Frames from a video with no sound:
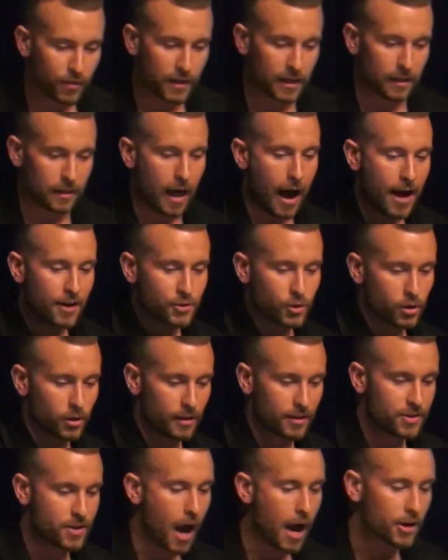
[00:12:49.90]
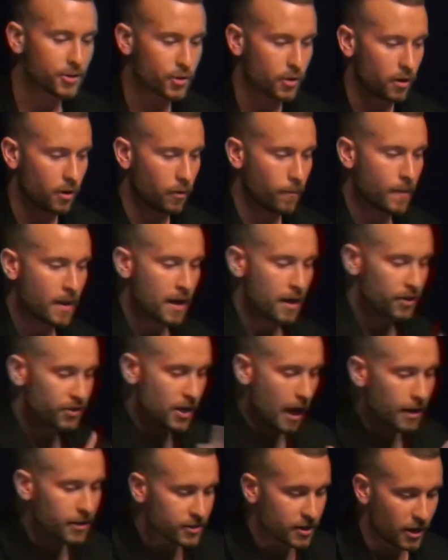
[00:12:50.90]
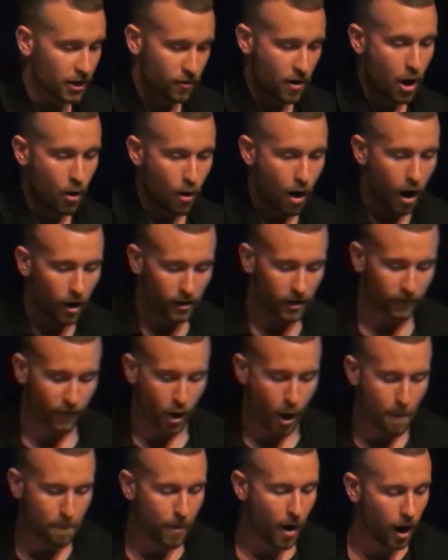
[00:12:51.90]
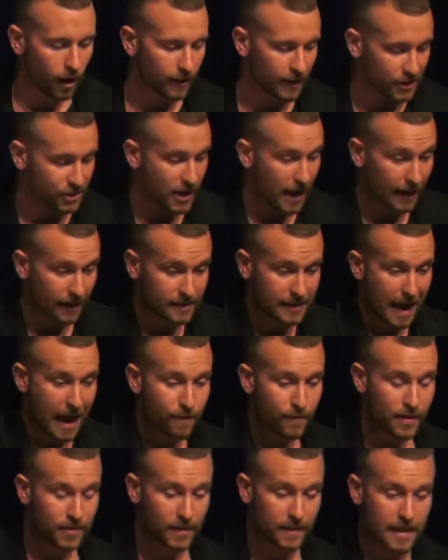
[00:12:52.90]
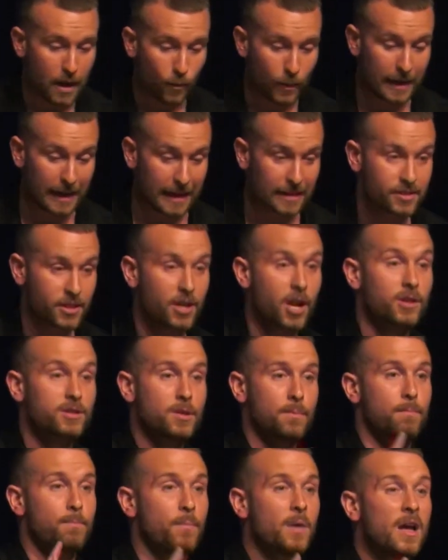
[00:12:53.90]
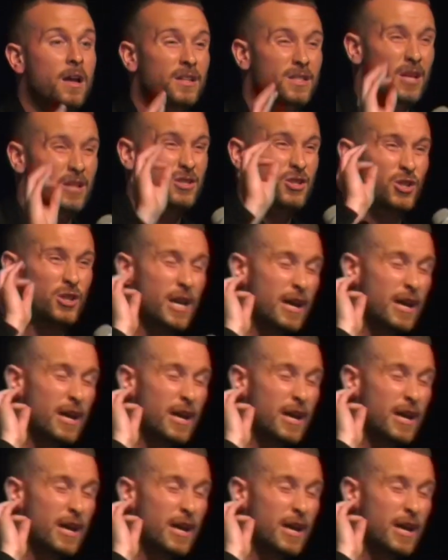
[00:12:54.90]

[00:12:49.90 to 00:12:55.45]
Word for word: theological and doctrinal ducks in a row, all of our apologetics, everything that we need to know to, to